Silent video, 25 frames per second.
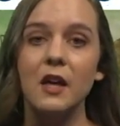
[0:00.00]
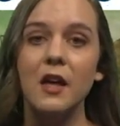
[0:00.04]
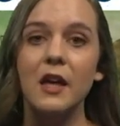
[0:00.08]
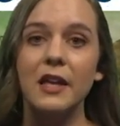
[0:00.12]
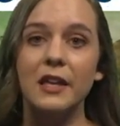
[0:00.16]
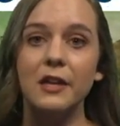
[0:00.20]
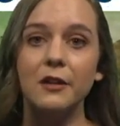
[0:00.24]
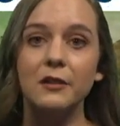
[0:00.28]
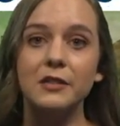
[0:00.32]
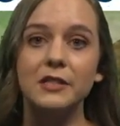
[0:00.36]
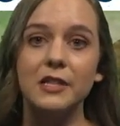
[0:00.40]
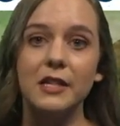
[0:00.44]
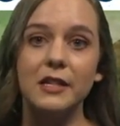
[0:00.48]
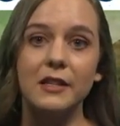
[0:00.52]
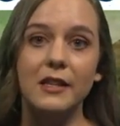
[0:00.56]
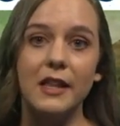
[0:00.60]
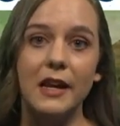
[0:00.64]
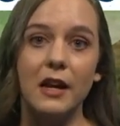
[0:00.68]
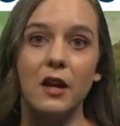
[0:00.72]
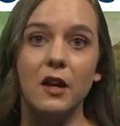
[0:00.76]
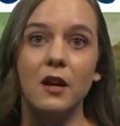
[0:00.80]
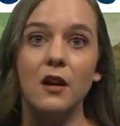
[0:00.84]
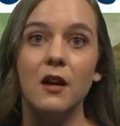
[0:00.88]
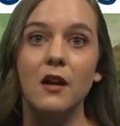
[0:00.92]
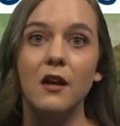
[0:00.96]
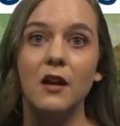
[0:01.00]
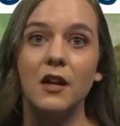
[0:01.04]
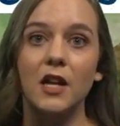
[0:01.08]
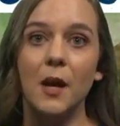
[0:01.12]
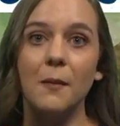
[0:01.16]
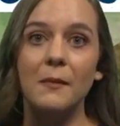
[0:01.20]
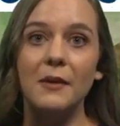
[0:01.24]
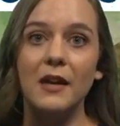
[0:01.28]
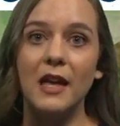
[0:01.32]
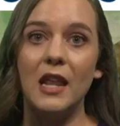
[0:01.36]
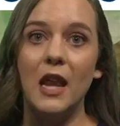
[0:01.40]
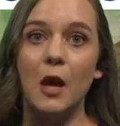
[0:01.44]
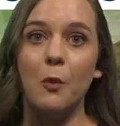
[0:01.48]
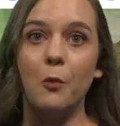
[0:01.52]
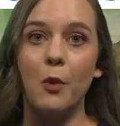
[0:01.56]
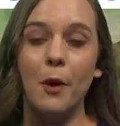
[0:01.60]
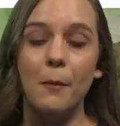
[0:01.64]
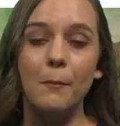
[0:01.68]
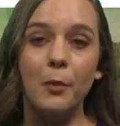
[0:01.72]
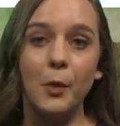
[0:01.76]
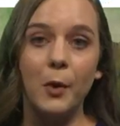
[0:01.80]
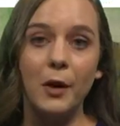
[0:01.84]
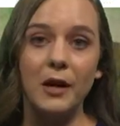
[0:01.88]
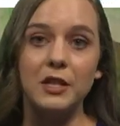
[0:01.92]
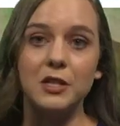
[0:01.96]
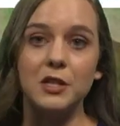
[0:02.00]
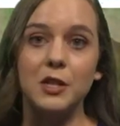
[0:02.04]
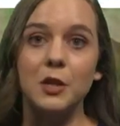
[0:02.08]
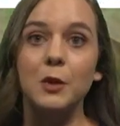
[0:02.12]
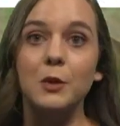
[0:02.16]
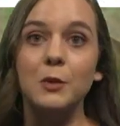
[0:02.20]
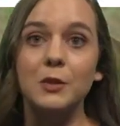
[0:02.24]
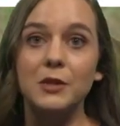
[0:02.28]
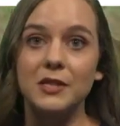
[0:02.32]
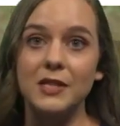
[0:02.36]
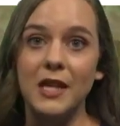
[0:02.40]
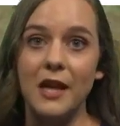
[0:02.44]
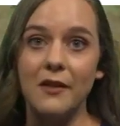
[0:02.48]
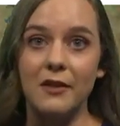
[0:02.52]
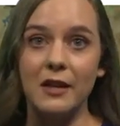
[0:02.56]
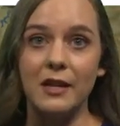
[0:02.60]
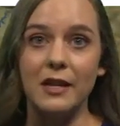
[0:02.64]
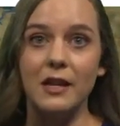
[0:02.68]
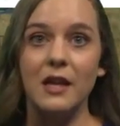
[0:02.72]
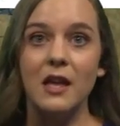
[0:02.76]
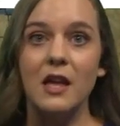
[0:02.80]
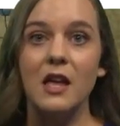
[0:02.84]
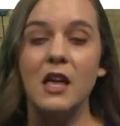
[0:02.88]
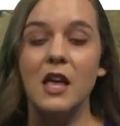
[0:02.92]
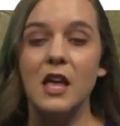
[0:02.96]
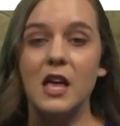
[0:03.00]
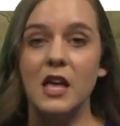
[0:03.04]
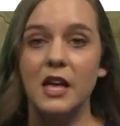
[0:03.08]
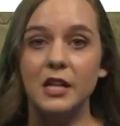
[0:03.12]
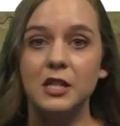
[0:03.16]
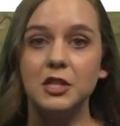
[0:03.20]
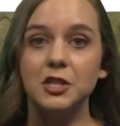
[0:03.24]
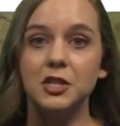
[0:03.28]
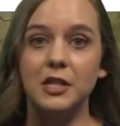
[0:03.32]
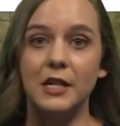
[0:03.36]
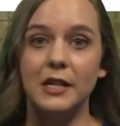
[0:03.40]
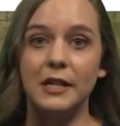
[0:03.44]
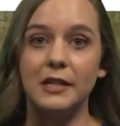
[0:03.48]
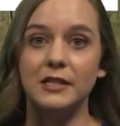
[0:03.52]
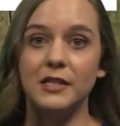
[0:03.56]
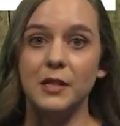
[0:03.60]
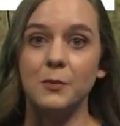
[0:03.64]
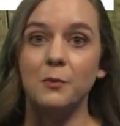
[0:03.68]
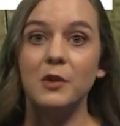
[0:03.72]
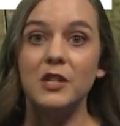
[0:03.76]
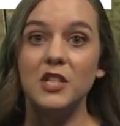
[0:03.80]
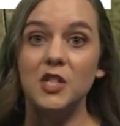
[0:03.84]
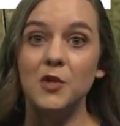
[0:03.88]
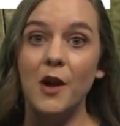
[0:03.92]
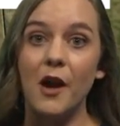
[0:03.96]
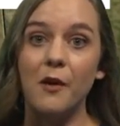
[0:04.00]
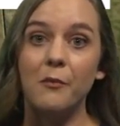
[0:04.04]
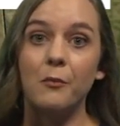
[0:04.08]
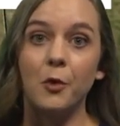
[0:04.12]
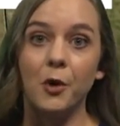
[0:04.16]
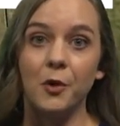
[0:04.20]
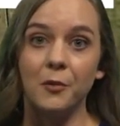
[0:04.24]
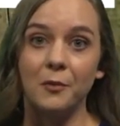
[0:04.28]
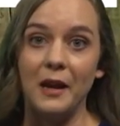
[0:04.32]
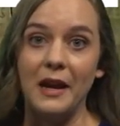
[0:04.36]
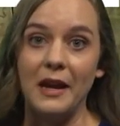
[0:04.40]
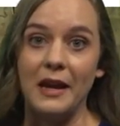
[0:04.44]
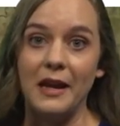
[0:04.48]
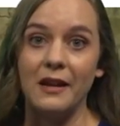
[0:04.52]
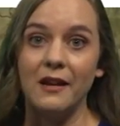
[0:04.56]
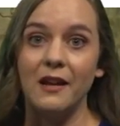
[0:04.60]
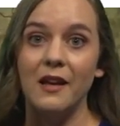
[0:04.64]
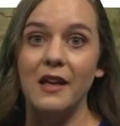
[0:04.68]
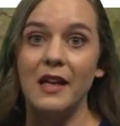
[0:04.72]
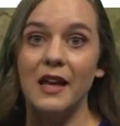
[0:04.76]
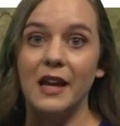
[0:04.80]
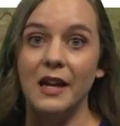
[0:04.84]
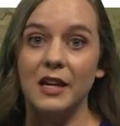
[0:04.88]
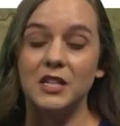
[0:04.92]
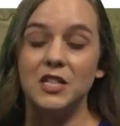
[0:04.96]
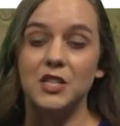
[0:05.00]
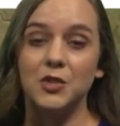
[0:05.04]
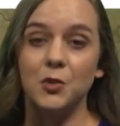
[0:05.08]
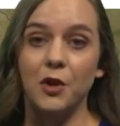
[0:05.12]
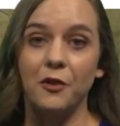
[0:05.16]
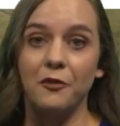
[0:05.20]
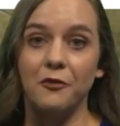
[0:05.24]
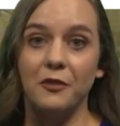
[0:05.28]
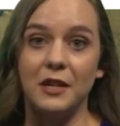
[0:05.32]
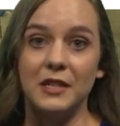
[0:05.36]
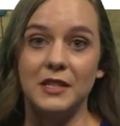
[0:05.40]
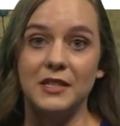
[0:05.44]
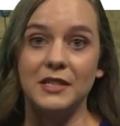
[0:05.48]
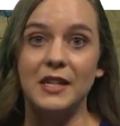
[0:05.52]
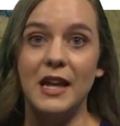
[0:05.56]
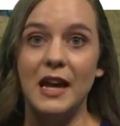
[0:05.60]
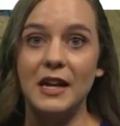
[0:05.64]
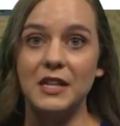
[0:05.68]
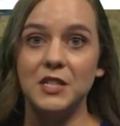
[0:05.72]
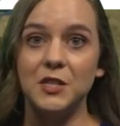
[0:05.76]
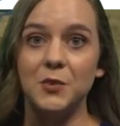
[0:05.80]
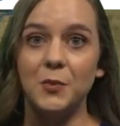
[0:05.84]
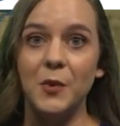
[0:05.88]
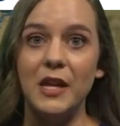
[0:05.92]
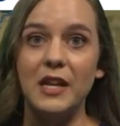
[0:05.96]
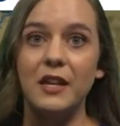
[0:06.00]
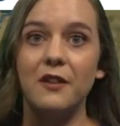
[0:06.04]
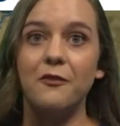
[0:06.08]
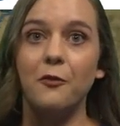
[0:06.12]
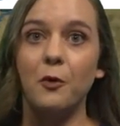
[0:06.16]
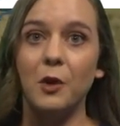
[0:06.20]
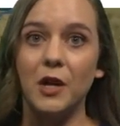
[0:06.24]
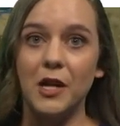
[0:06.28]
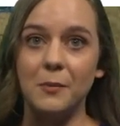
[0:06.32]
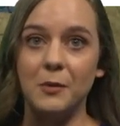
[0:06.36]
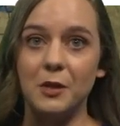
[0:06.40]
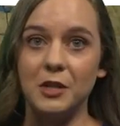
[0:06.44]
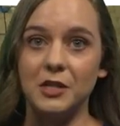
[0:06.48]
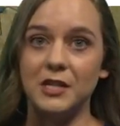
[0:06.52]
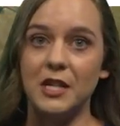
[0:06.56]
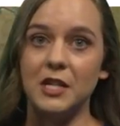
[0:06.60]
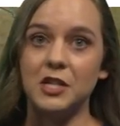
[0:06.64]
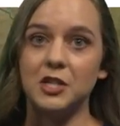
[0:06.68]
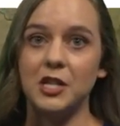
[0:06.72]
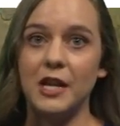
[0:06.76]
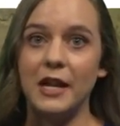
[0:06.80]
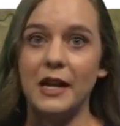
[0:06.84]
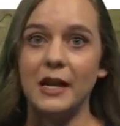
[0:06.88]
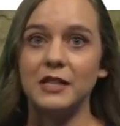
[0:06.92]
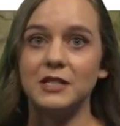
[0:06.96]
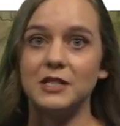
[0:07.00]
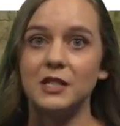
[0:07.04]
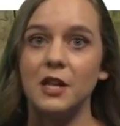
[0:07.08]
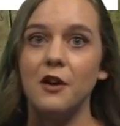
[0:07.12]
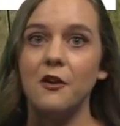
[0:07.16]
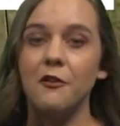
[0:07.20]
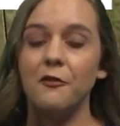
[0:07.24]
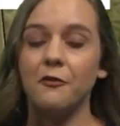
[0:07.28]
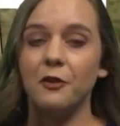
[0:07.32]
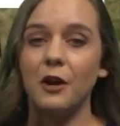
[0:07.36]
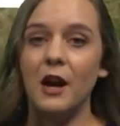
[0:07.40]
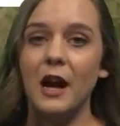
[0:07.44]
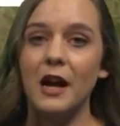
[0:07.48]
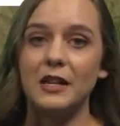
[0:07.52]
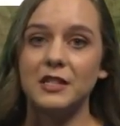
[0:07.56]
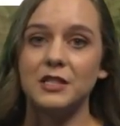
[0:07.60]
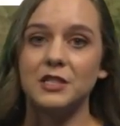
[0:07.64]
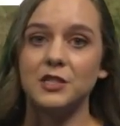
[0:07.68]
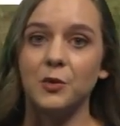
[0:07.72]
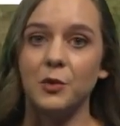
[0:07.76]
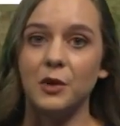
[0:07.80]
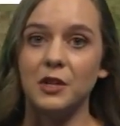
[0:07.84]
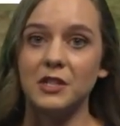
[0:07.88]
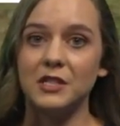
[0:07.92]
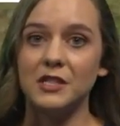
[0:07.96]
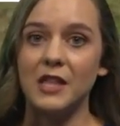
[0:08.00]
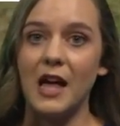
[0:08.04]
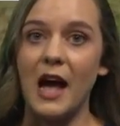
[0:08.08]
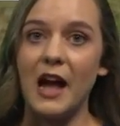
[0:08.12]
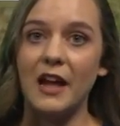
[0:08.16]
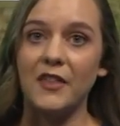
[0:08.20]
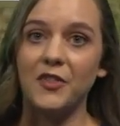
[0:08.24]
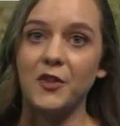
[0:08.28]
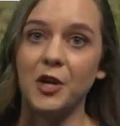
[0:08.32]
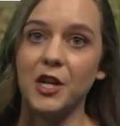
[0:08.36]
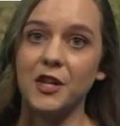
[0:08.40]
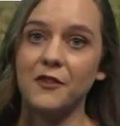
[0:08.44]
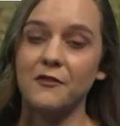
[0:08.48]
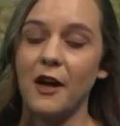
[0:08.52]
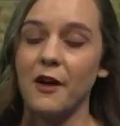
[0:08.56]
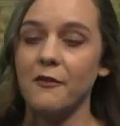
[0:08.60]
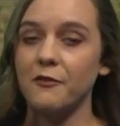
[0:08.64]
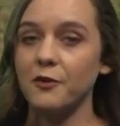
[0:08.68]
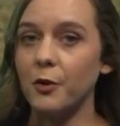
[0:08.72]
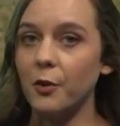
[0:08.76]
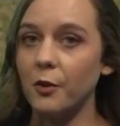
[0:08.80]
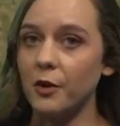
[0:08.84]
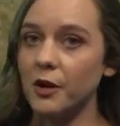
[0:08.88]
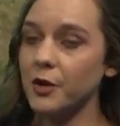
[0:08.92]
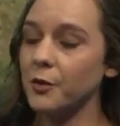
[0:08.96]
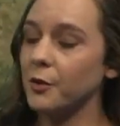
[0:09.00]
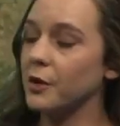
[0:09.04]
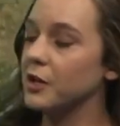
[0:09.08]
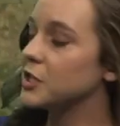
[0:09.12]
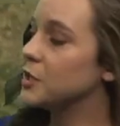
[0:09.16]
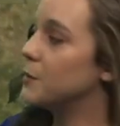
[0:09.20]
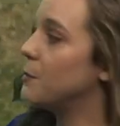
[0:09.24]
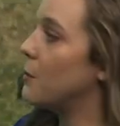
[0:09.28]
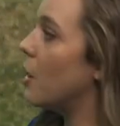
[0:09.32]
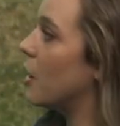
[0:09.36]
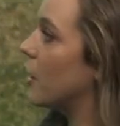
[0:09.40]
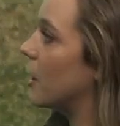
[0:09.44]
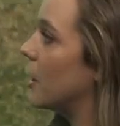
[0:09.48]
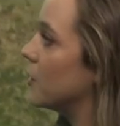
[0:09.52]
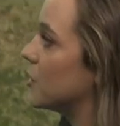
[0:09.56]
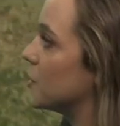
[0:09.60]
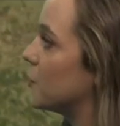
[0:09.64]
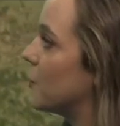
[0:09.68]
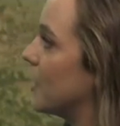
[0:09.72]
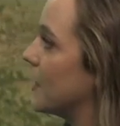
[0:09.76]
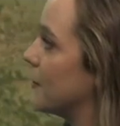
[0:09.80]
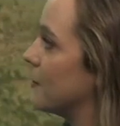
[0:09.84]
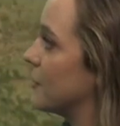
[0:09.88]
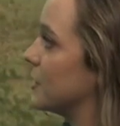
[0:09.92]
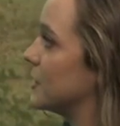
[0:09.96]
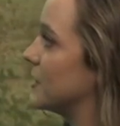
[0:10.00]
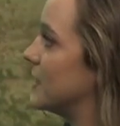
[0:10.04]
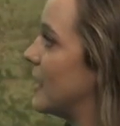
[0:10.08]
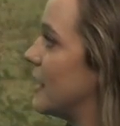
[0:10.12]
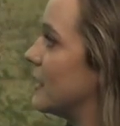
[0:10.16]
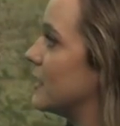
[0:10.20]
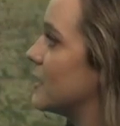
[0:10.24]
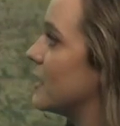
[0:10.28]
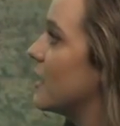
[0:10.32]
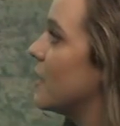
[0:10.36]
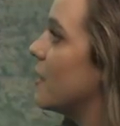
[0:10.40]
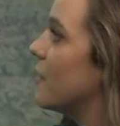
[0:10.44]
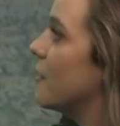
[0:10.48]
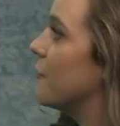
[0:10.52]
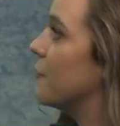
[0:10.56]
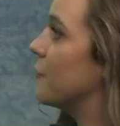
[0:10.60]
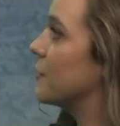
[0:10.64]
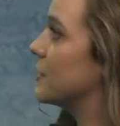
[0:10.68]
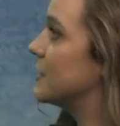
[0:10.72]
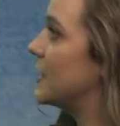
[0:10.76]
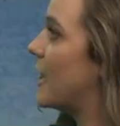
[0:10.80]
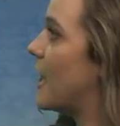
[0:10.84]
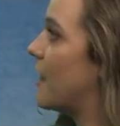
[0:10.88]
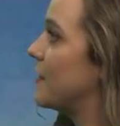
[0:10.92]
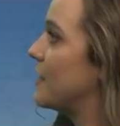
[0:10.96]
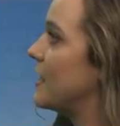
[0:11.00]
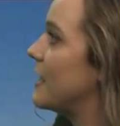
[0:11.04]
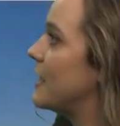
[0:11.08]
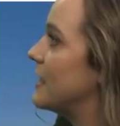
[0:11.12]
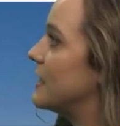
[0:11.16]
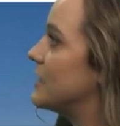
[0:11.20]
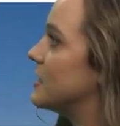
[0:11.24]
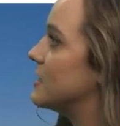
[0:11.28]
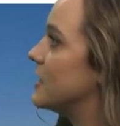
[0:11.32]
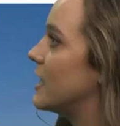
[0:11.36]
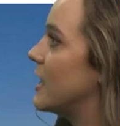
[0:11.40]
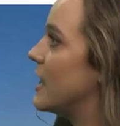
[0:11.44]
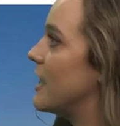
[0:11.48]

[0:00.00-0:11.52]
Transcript: Hilton there coming in at 1.27 inches. And we do have more rain in store for us next week. 40% chance for us towards the I-35 corridor. Tomorrow, 20% for southeast.